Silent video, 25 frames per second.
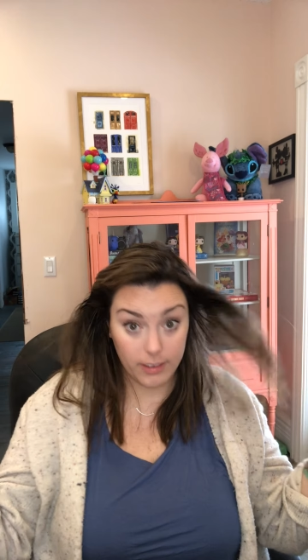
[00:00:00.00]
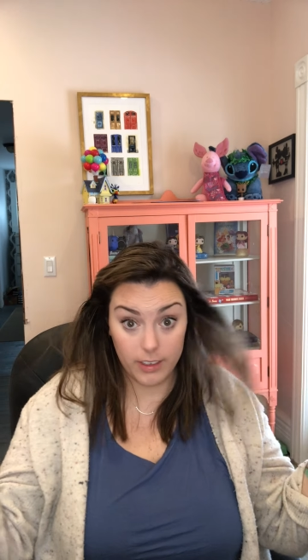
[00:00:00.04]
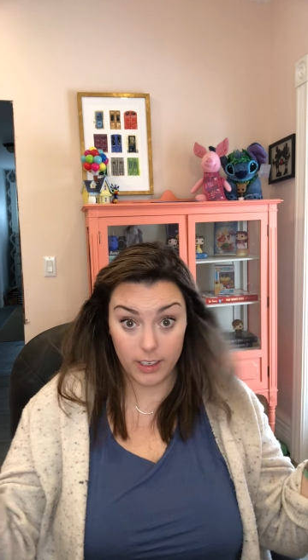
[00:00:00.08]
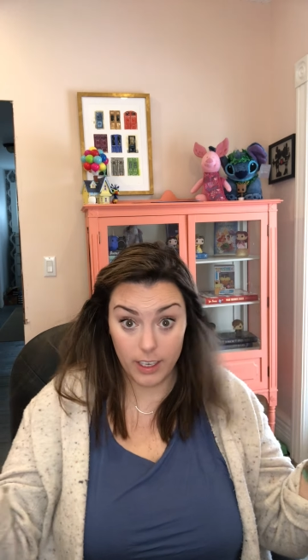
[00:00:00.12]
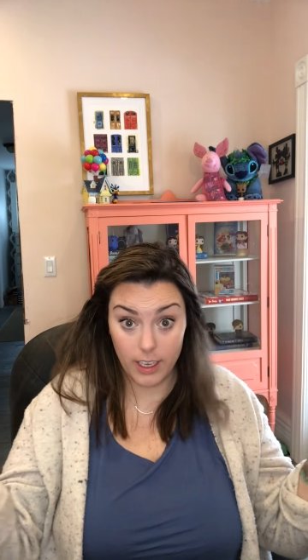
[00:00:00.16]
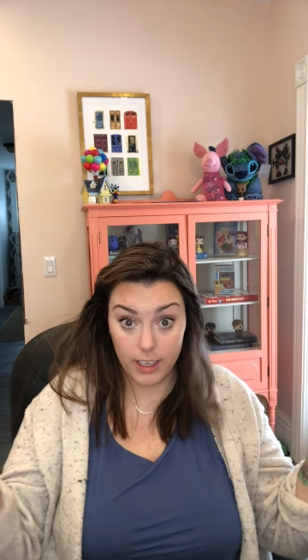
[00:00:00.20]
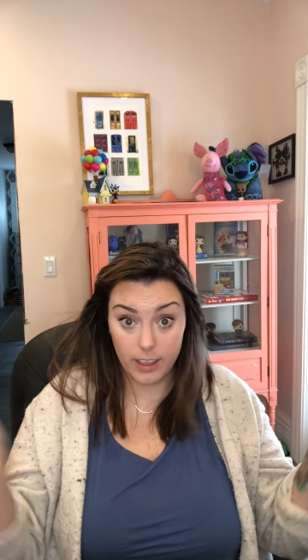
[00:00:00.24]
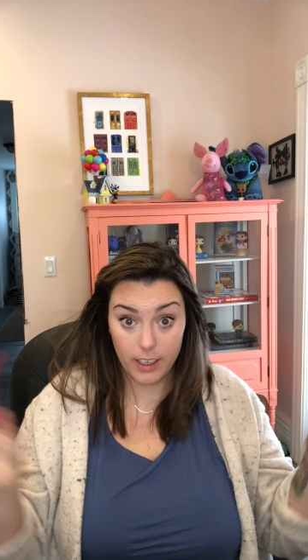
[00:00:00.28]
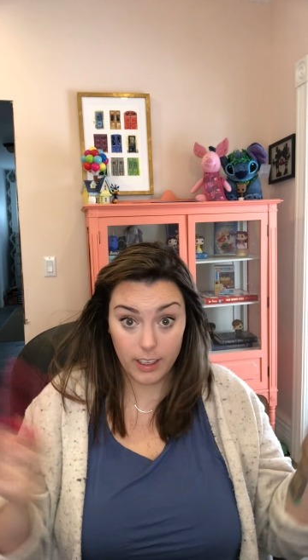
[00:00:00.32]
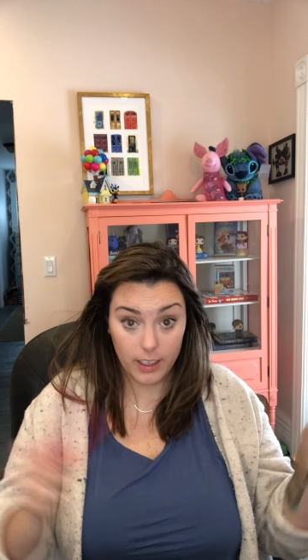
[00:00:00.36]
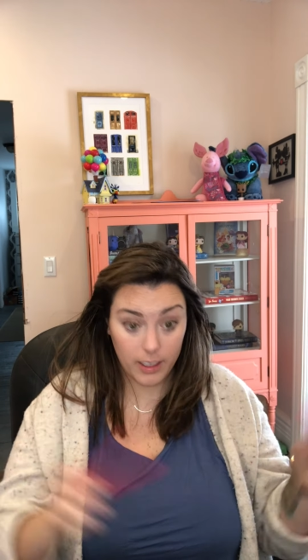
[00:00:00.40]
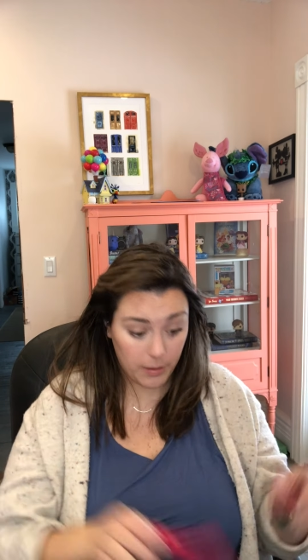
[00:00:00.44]

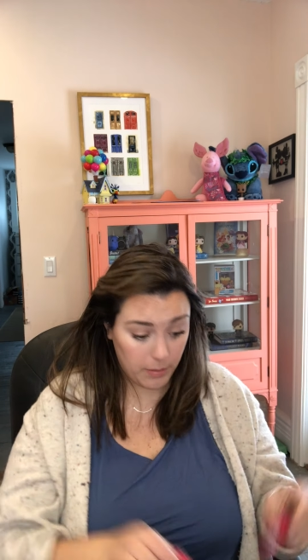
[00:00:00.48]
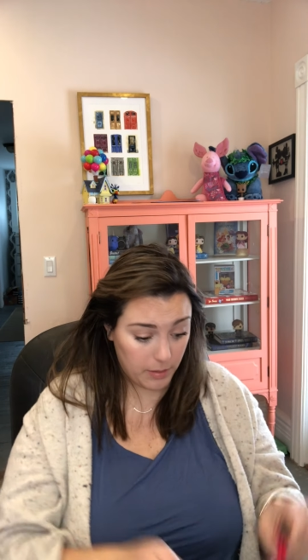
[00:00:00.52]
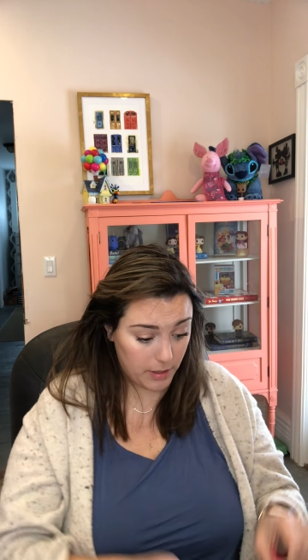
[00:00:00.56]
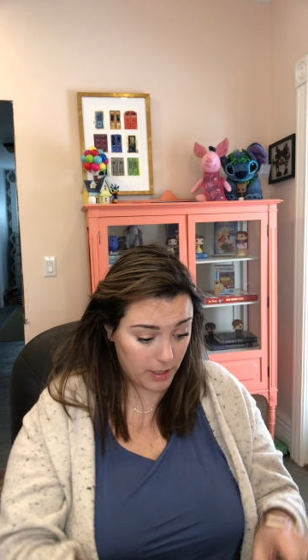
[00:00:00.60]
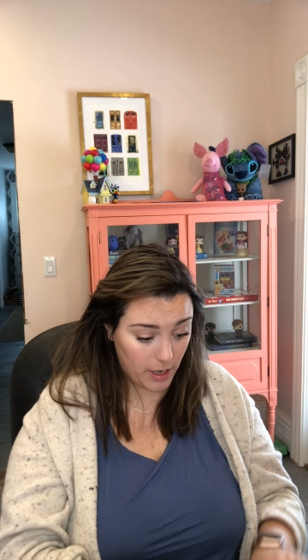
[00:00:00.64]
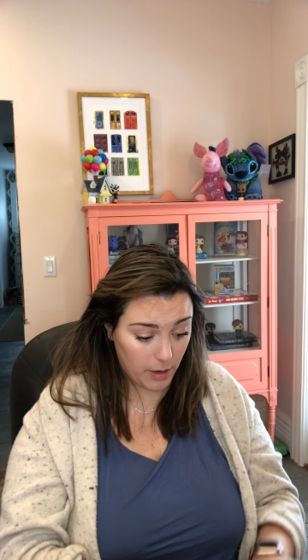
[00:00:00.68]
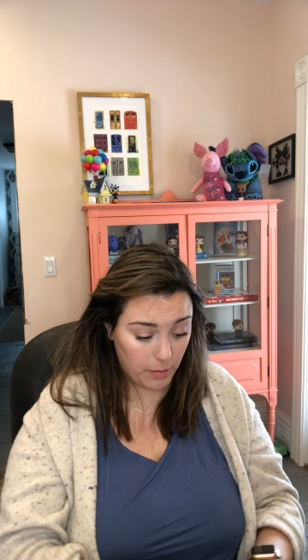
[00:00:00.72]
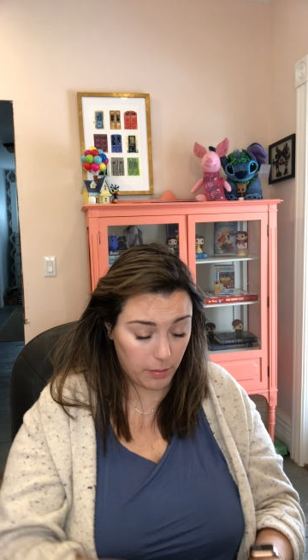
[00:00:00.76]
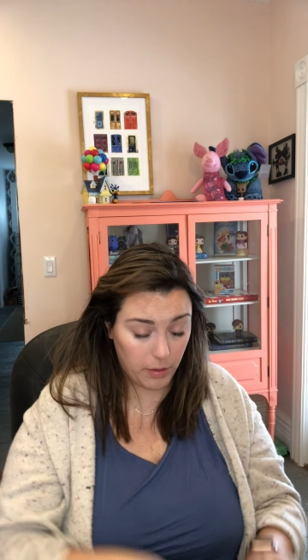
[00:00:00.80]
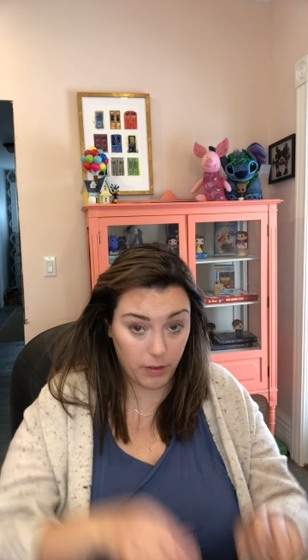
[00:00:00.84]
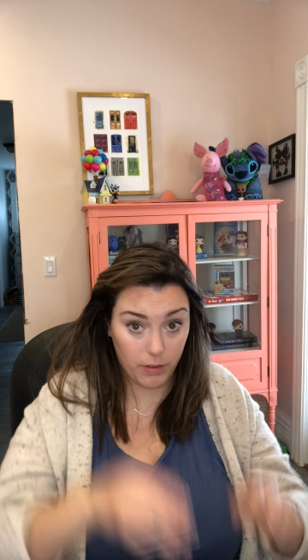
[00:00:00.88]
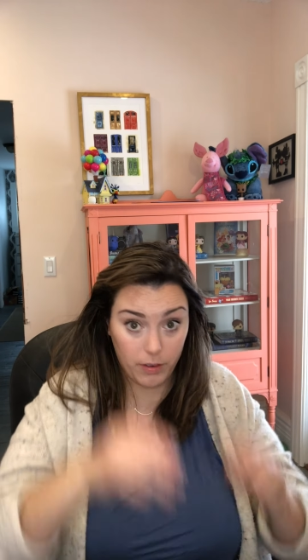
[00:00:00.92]
Take the clips
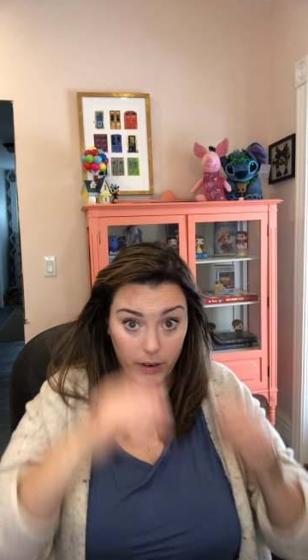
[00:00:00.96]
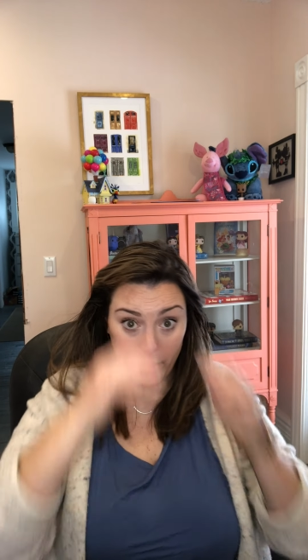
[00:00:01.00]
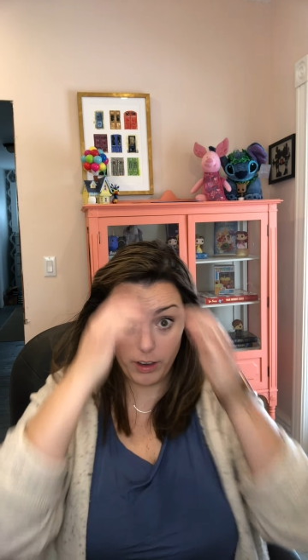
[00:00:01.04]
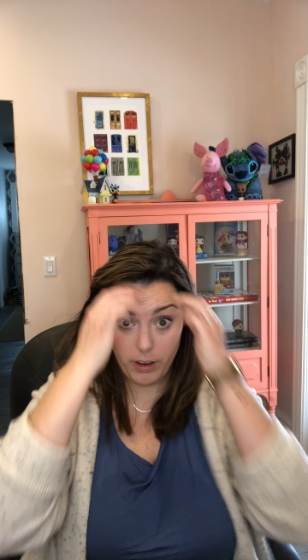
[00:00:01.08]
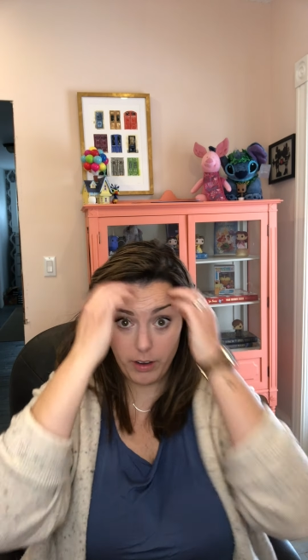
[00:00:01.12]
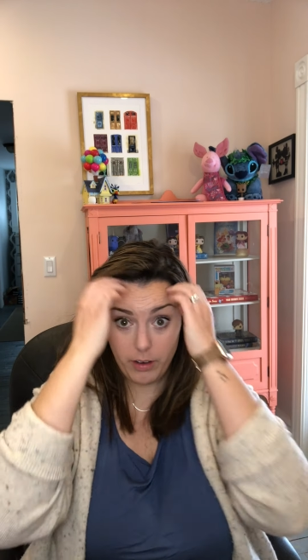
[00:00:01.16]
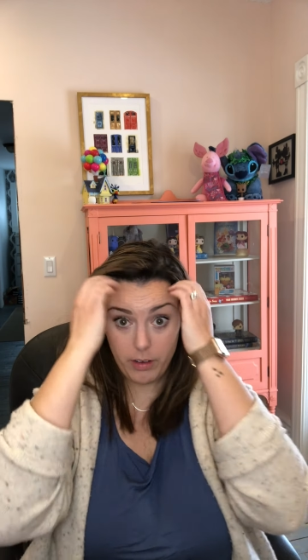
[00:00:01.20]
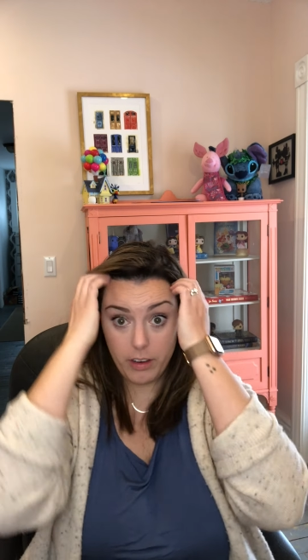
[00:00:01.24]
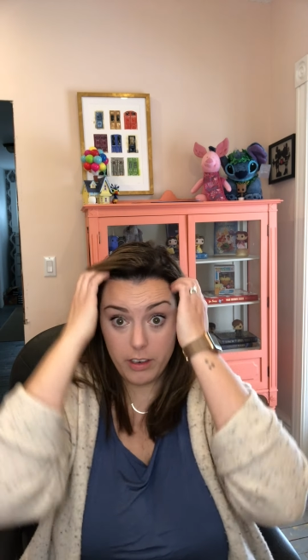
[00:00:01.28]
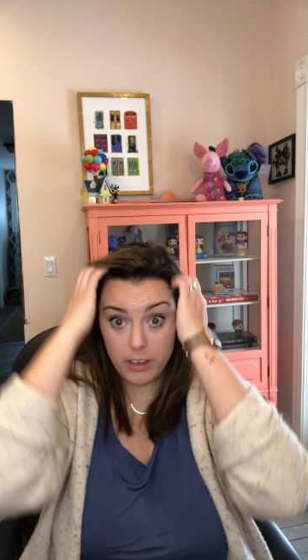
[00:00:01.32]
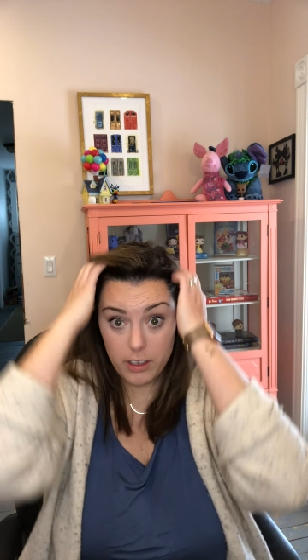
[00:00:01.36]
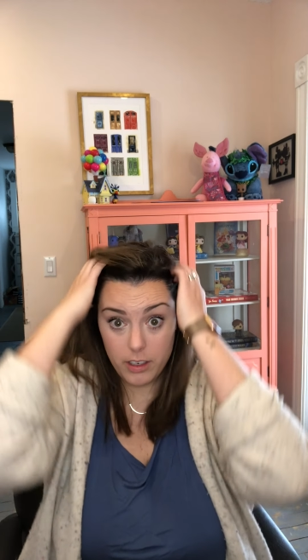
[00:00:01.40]
out before you
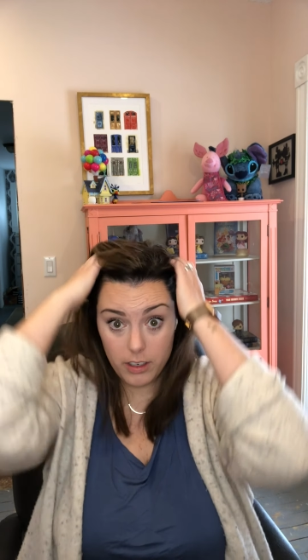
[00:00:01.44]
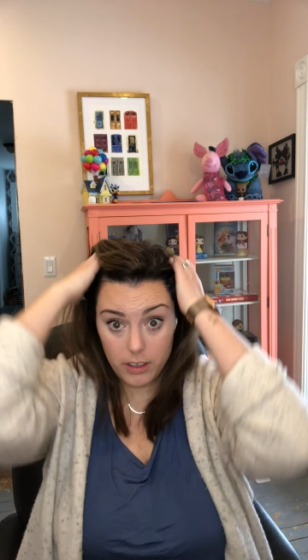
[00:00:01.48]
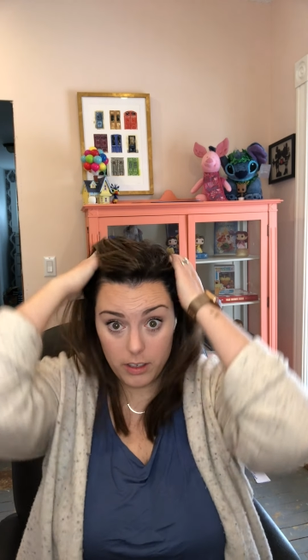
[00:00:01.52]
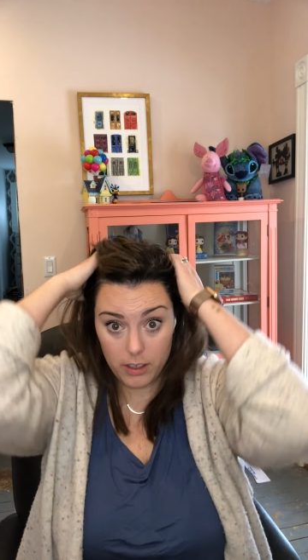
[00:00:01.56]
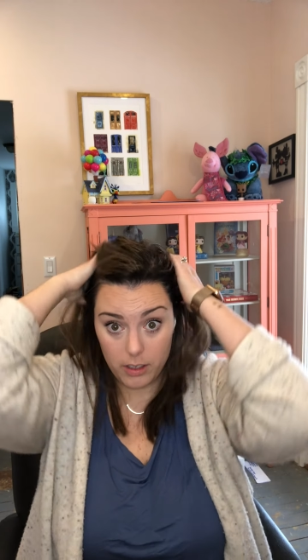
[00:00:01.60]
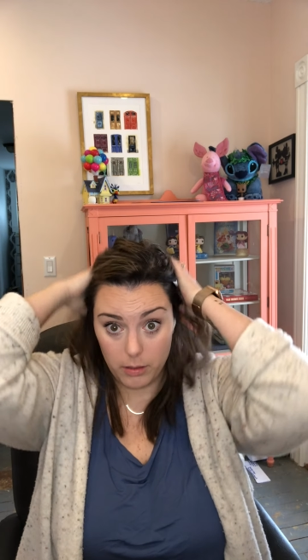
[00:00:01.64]
go onto your